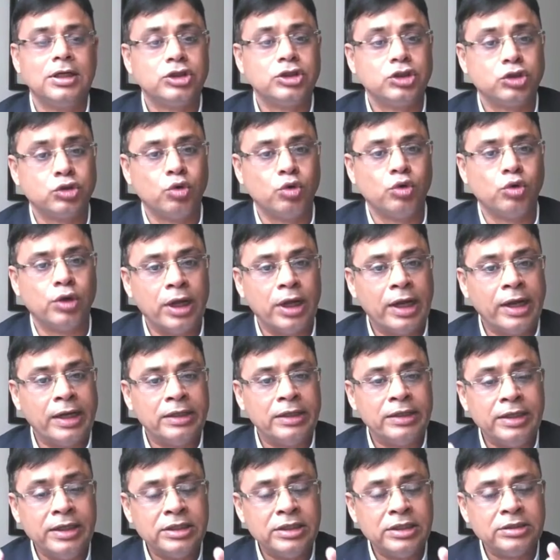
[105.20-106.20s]
So
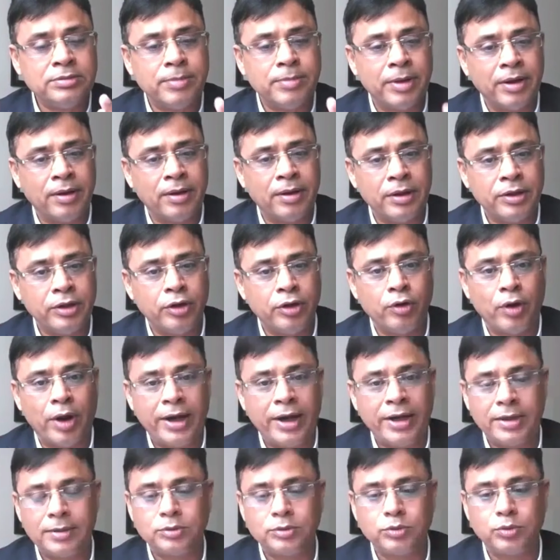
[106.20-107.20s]
these
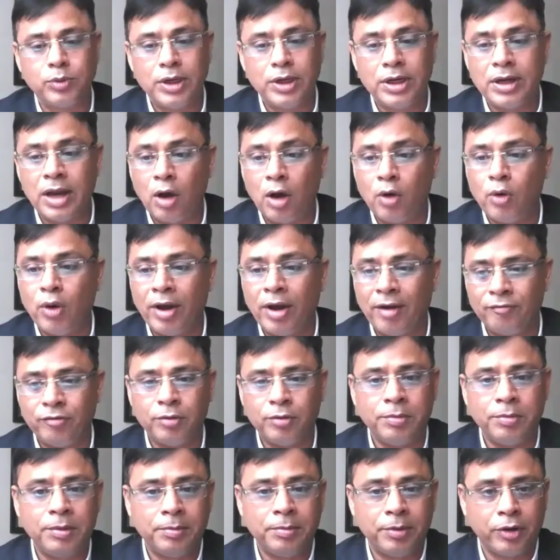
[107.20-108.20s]
items will now have
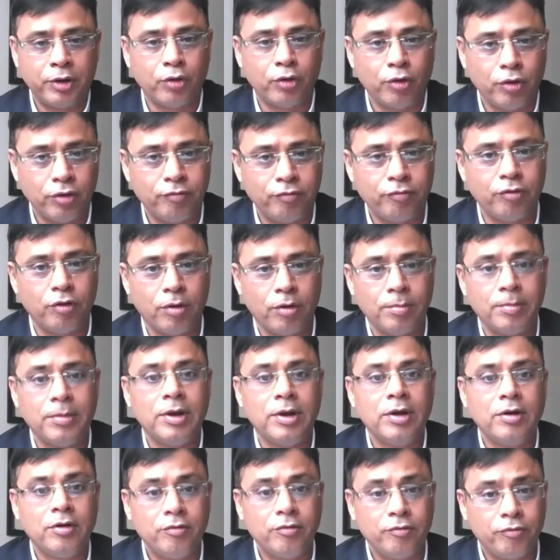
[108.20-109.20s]
to be procured
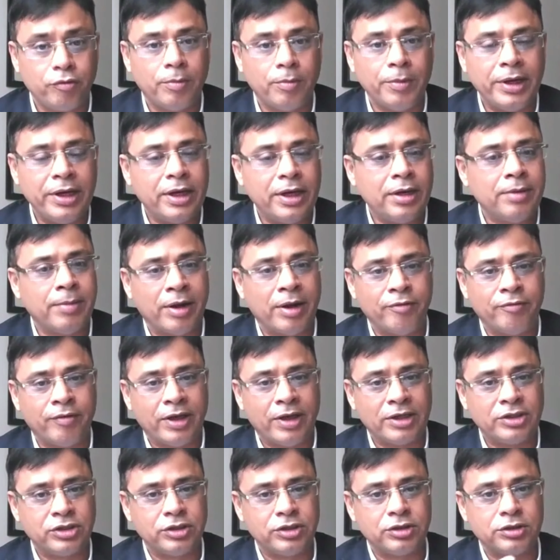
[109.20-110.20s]
from Indian
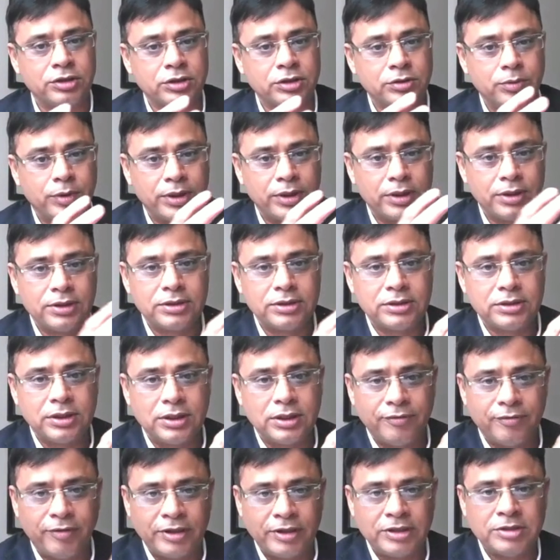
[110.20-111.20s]
manufacturers, whether it's the
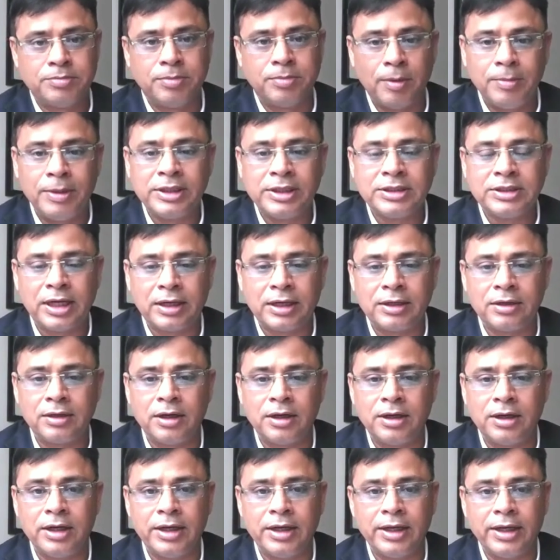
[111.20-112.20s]
defense public sector
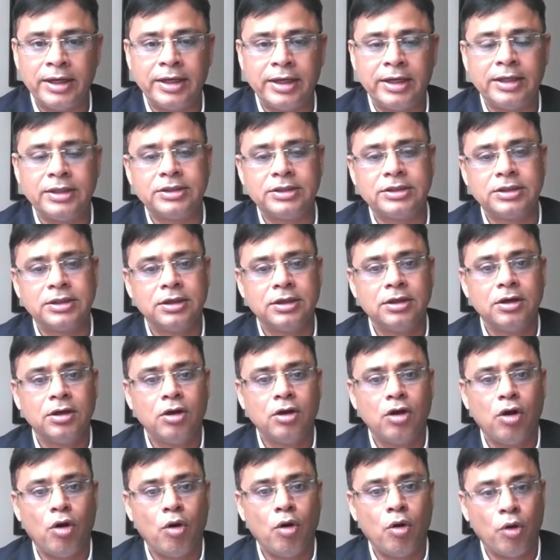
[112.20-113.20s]
undertakings
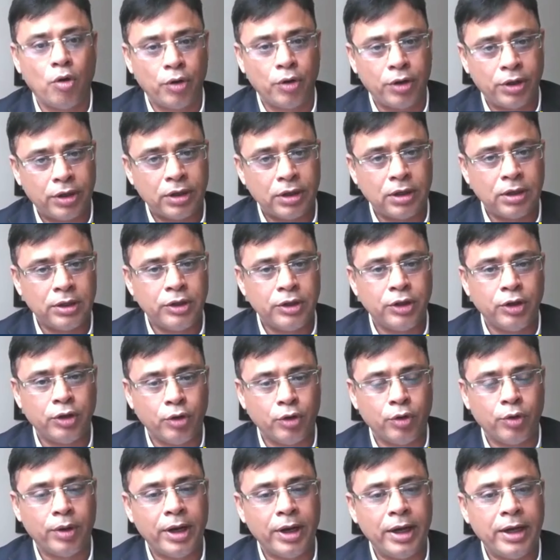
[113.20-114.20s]
or
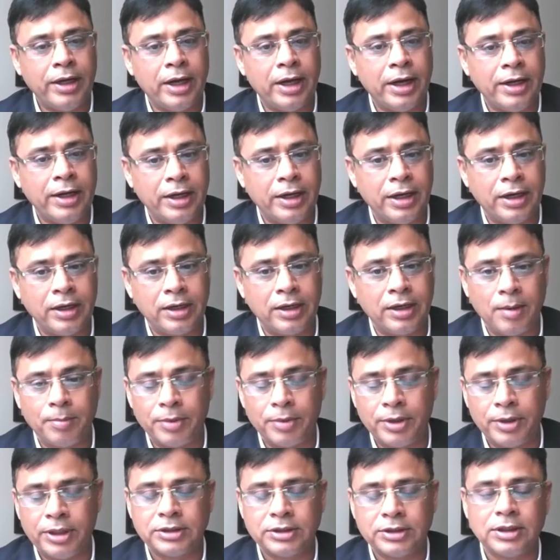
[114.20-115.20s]
Indian
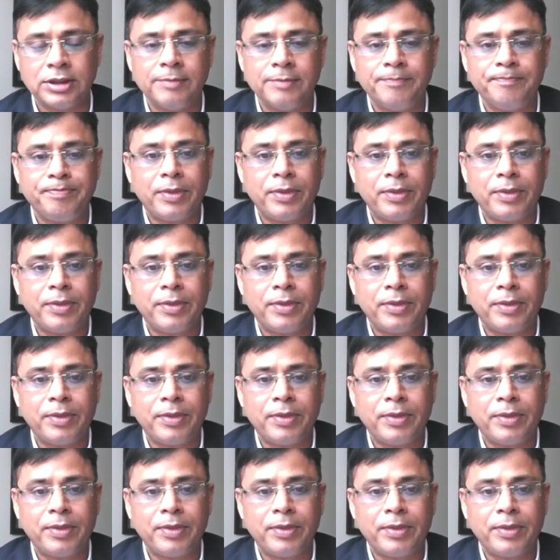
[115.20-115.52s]
companies.